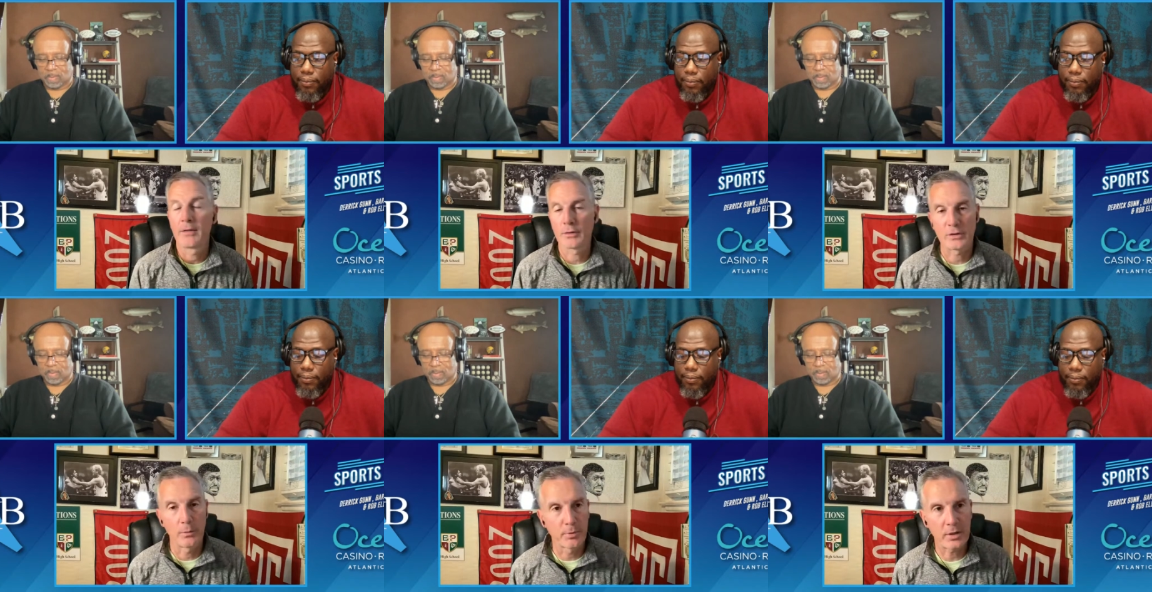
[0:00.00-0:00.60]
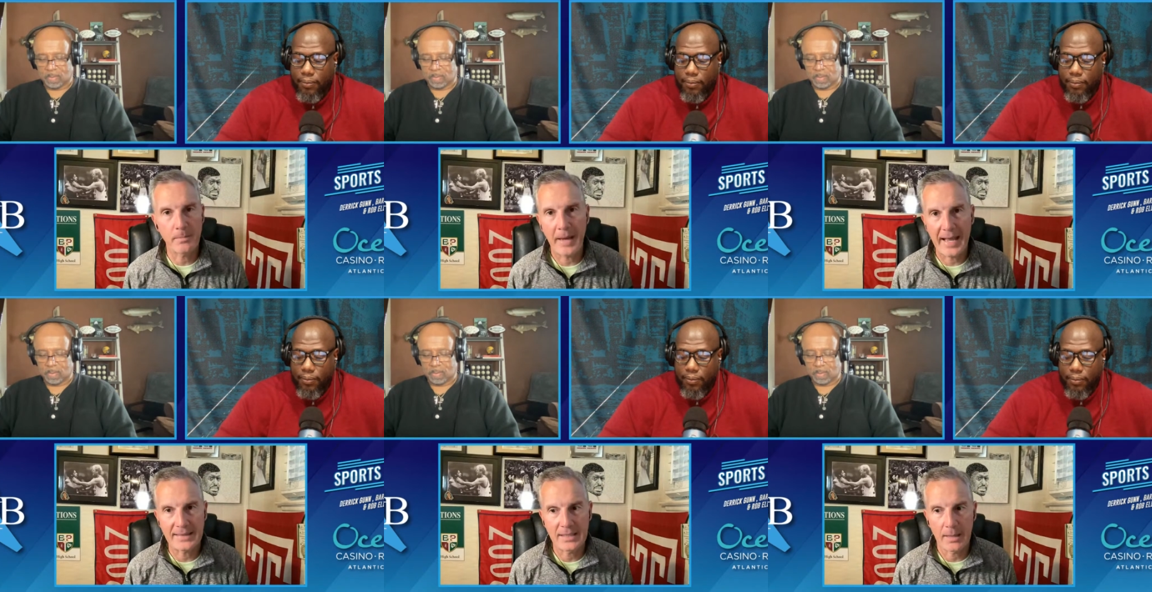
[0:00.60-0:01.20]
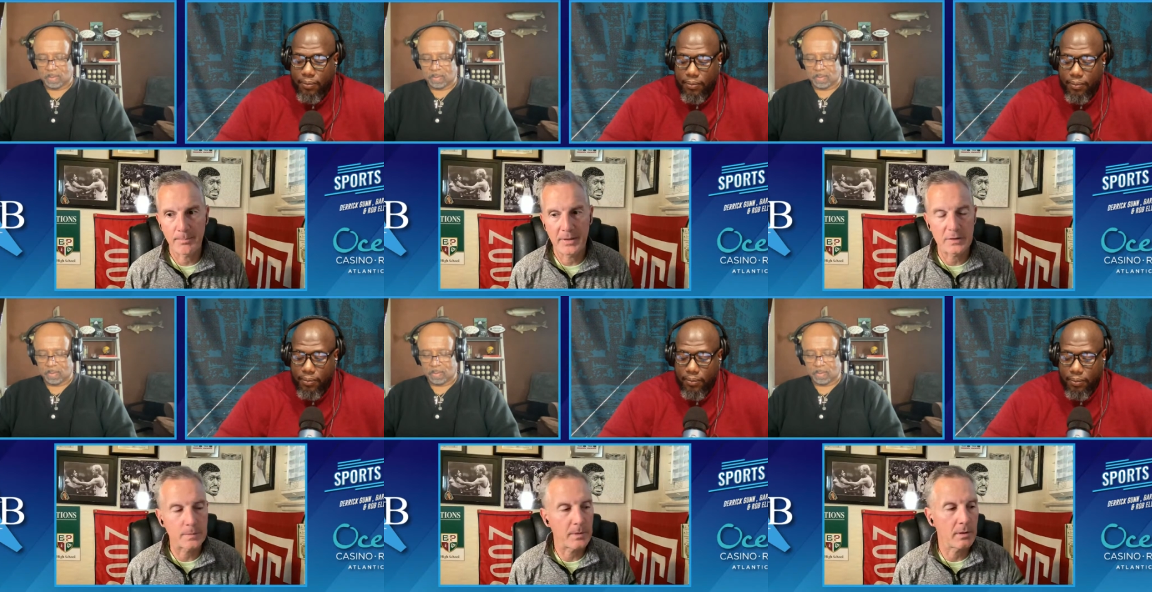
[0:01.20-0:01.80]
Speaker 1: They're still pretty banged up,
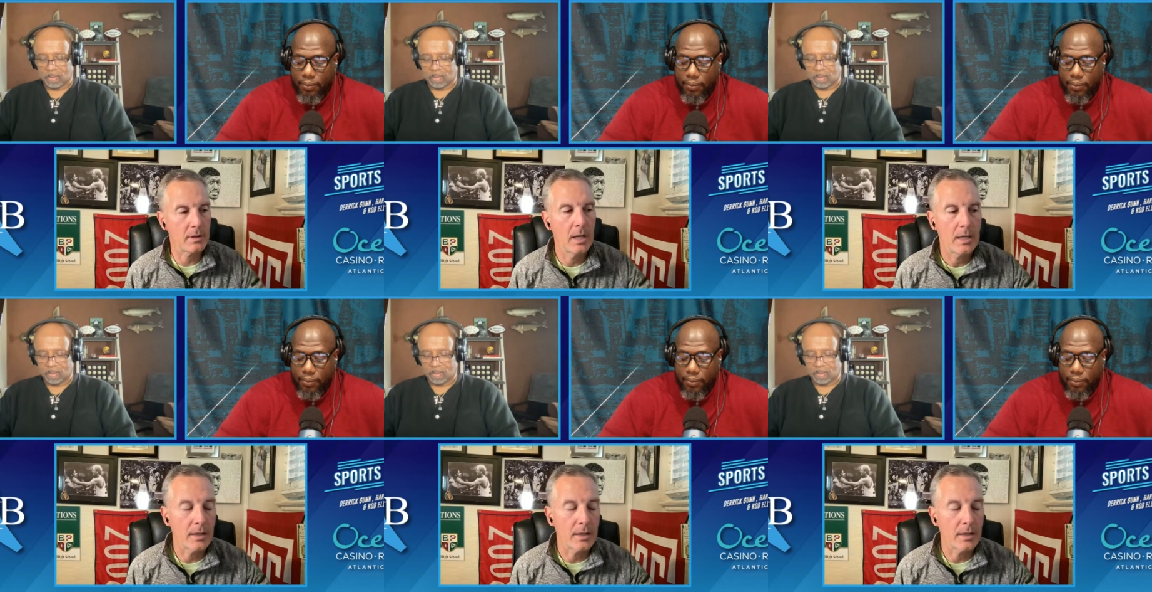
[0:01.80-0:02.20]
Pittsburgh.